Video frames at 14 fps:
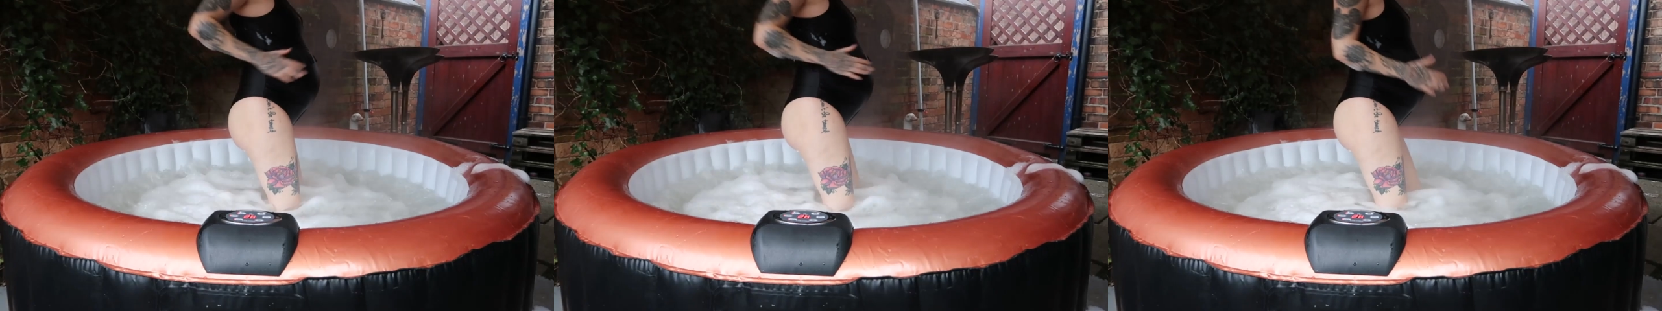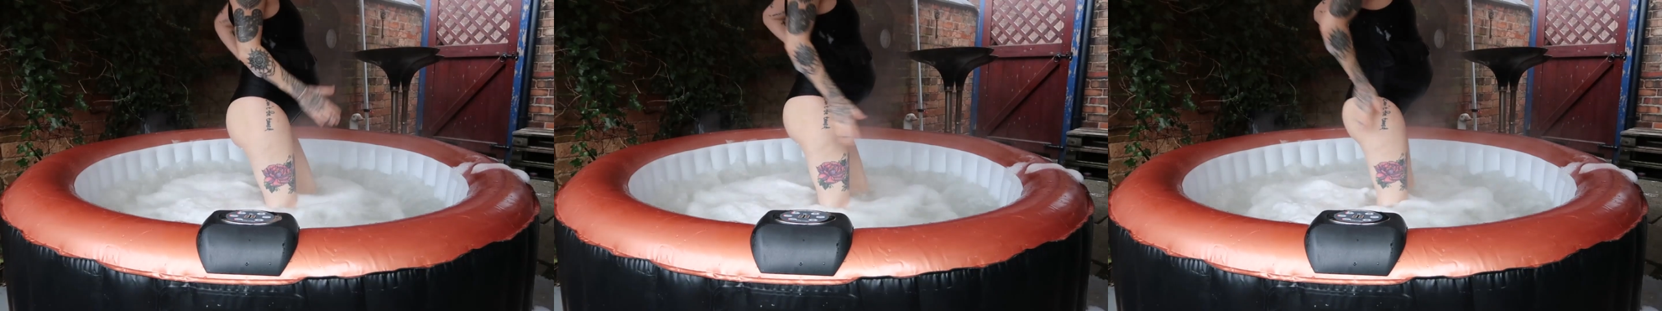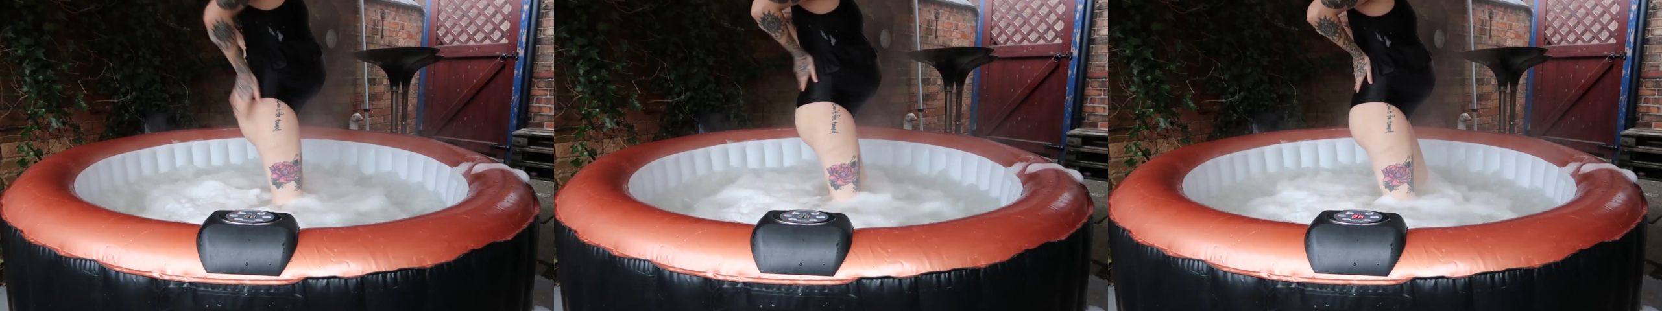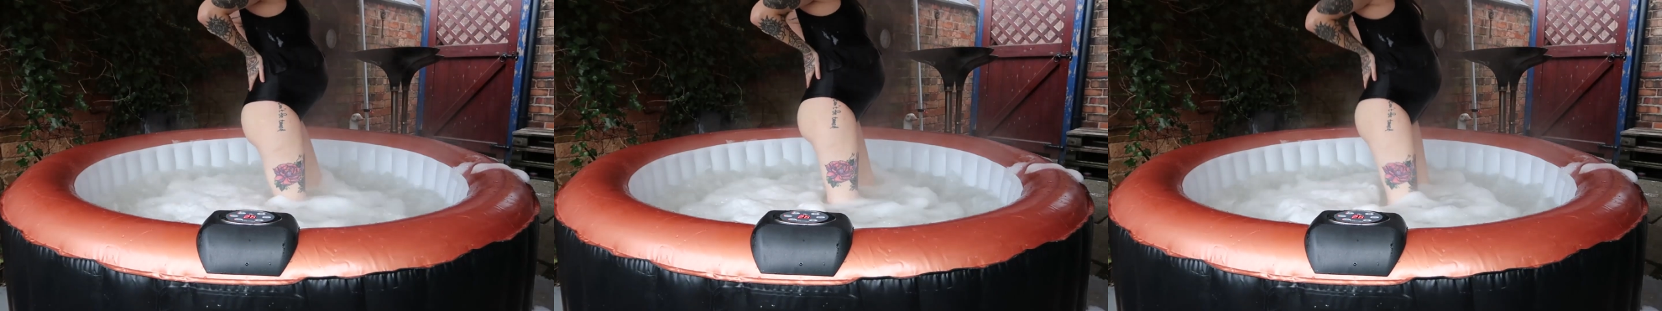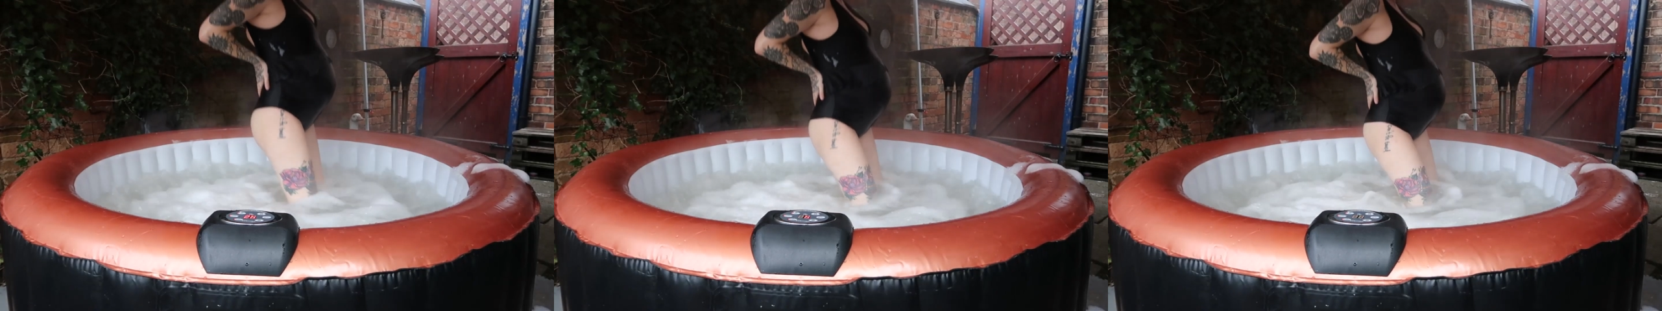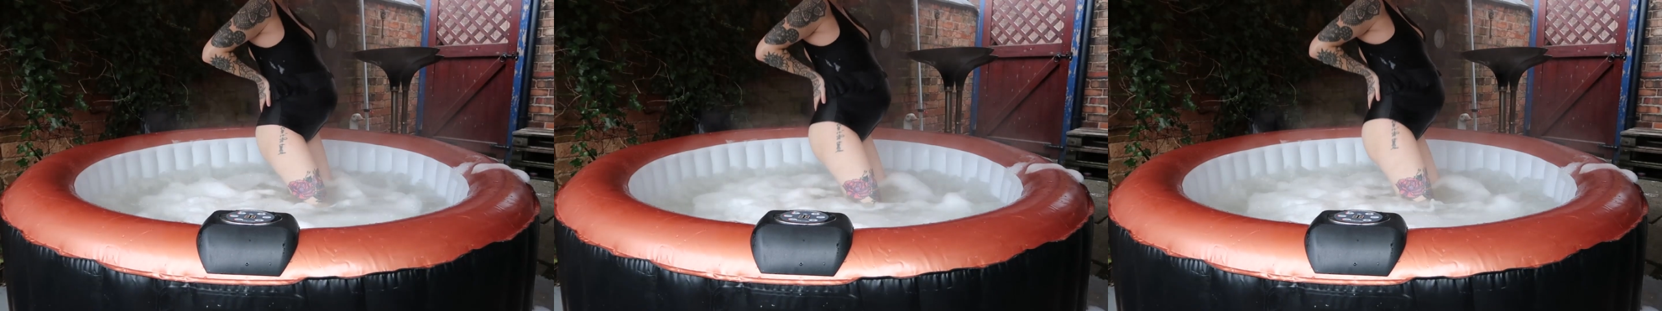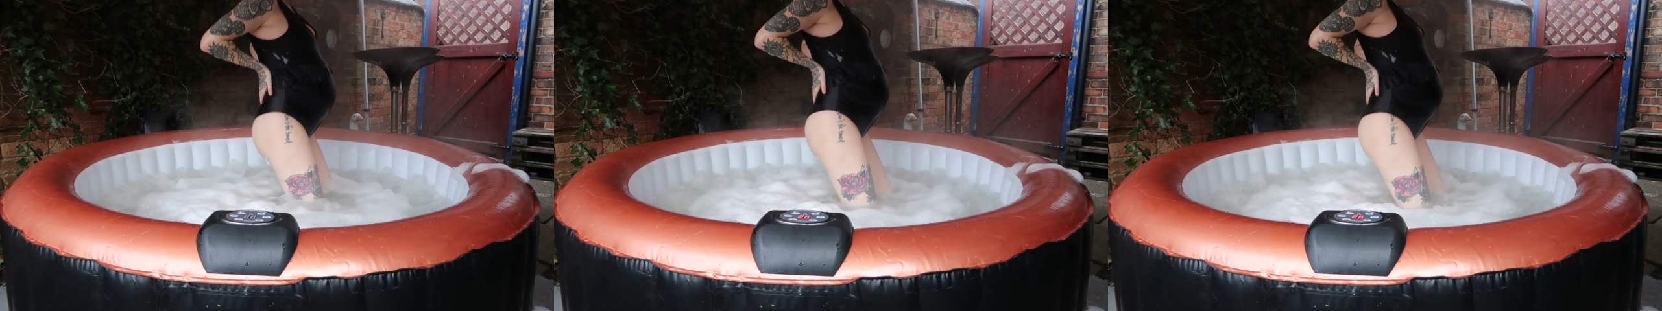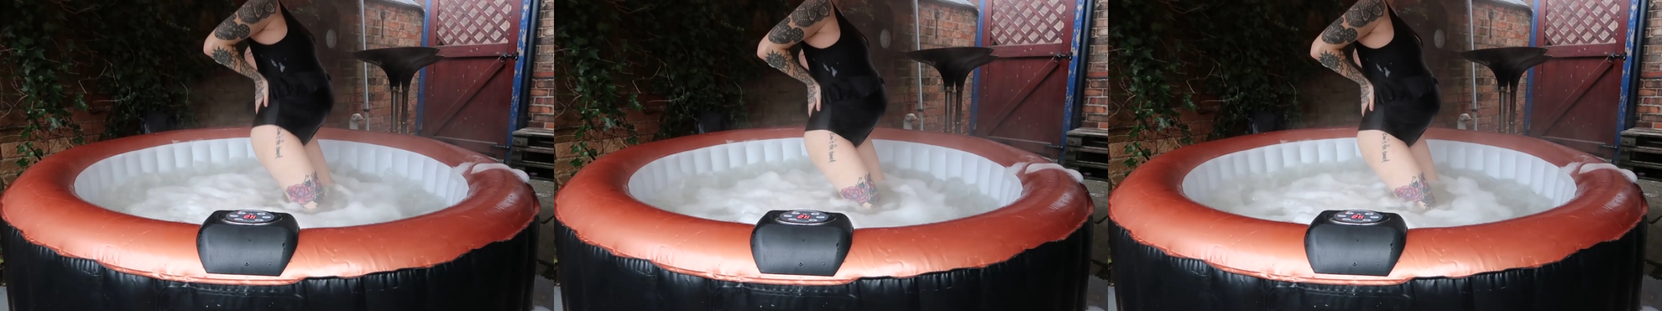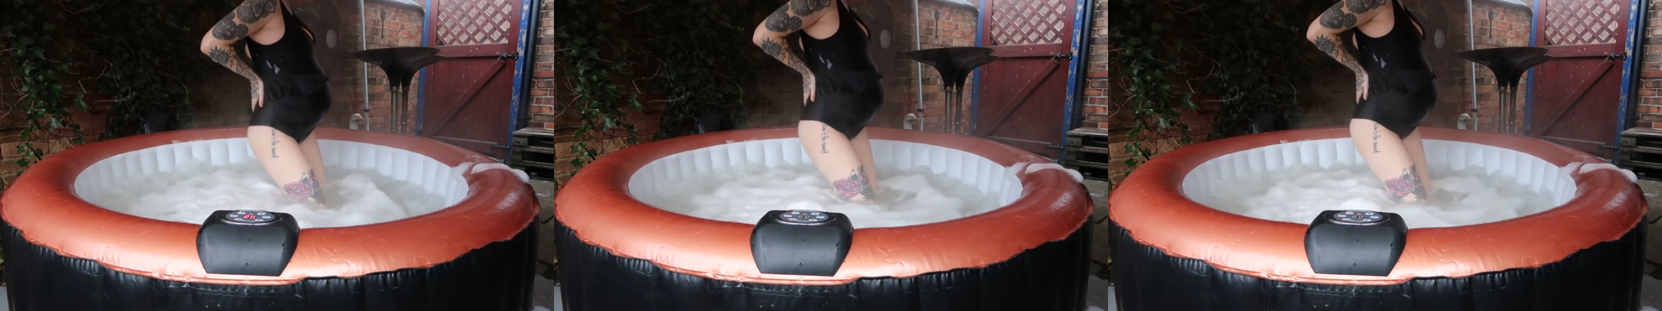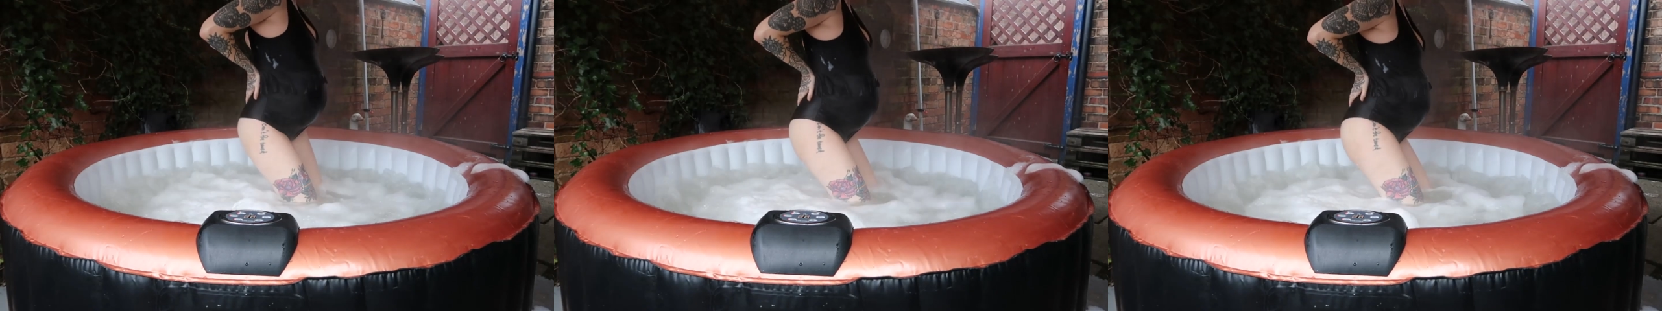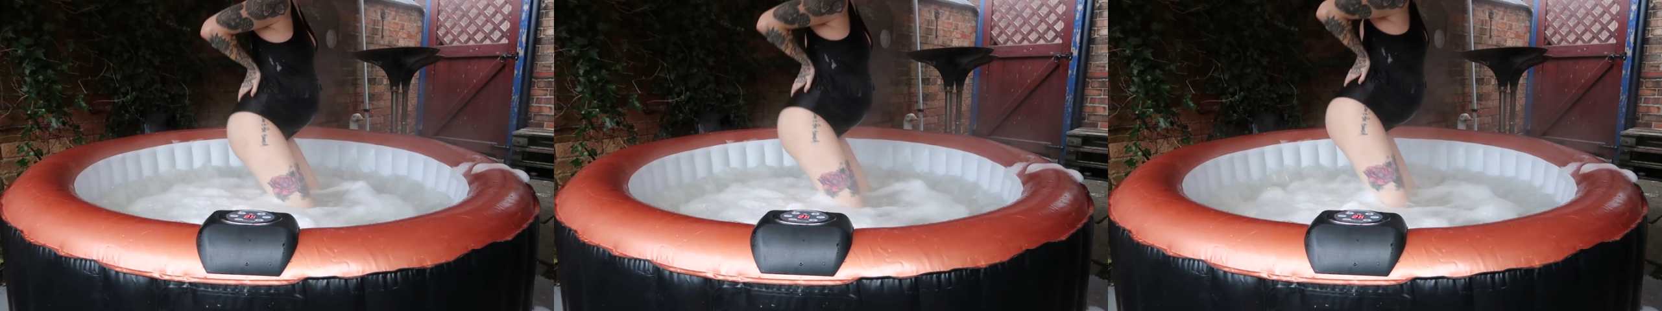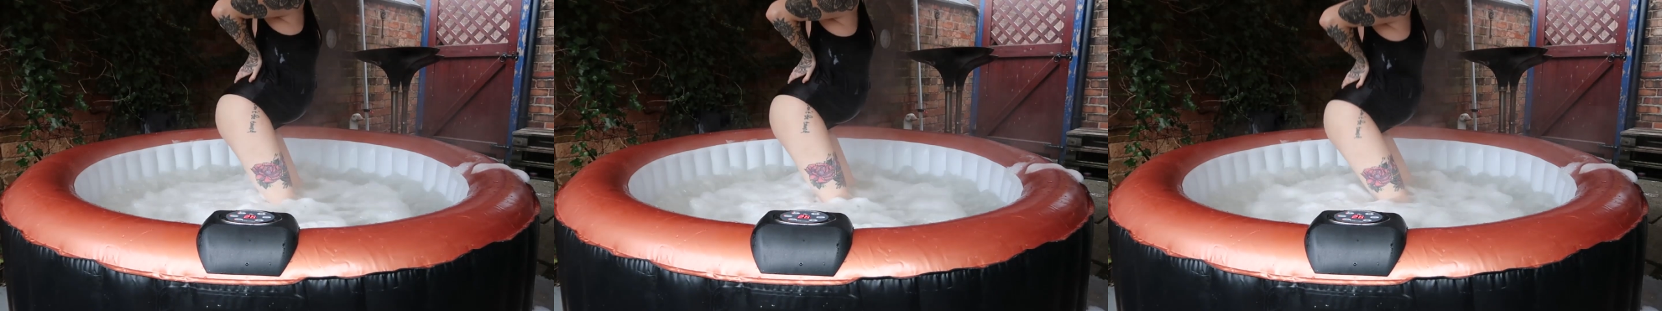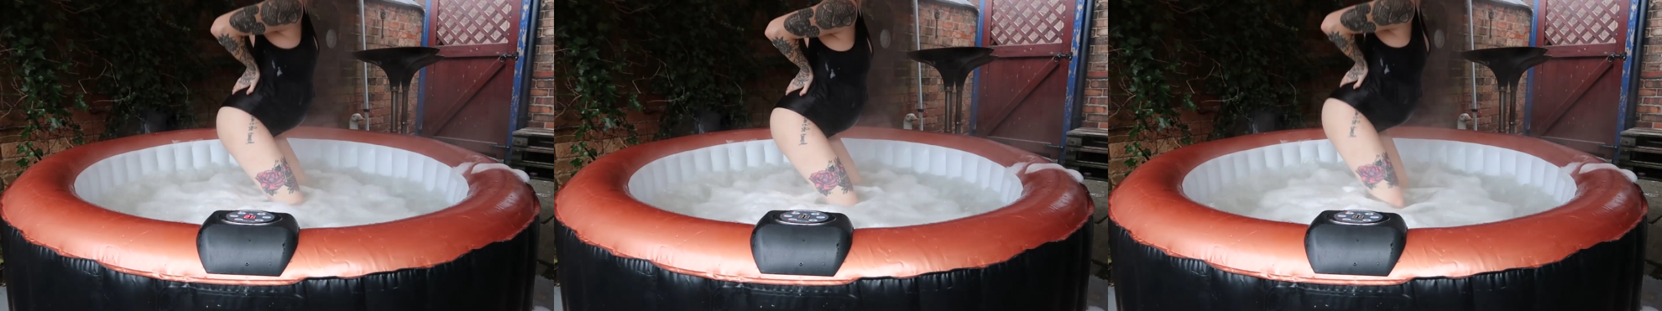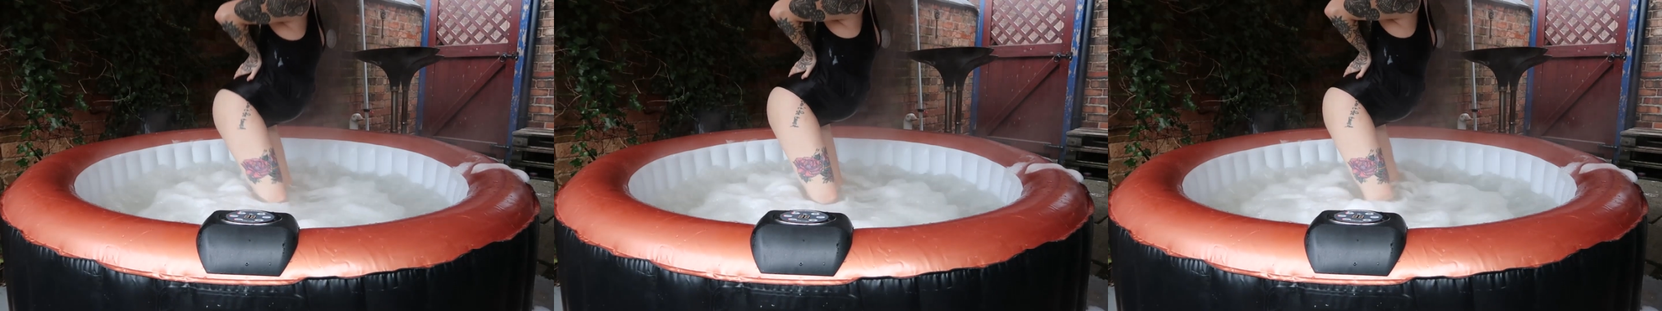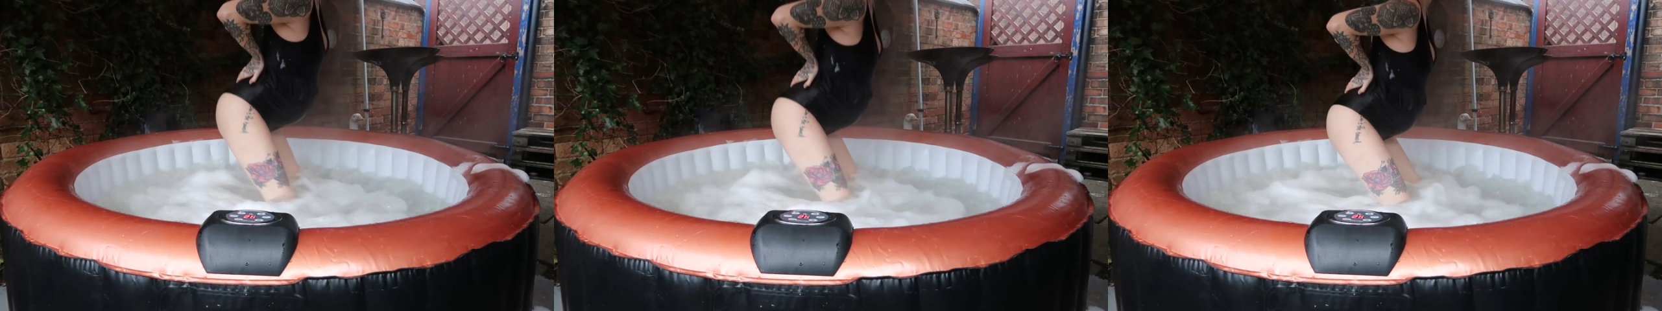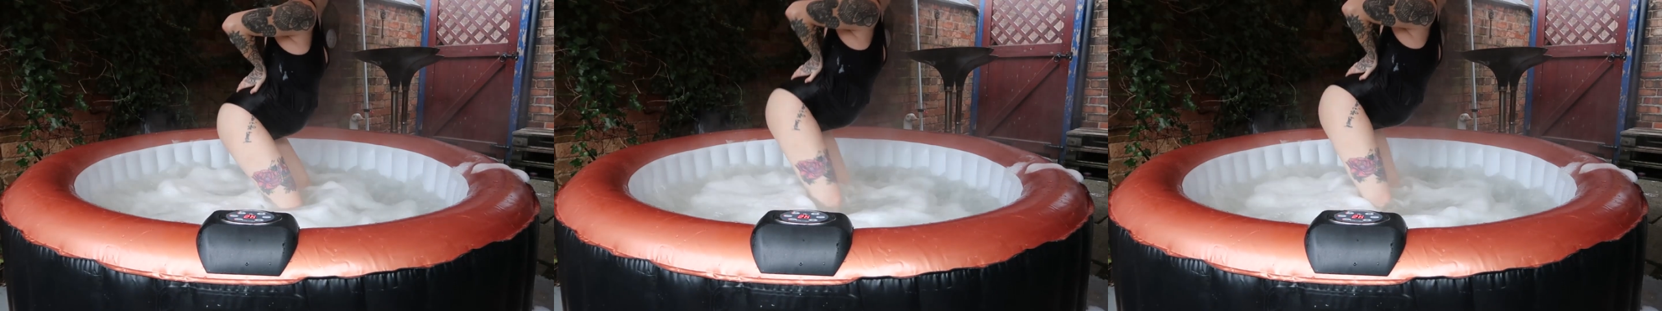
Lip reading: No face is visible, so there are no lips to read.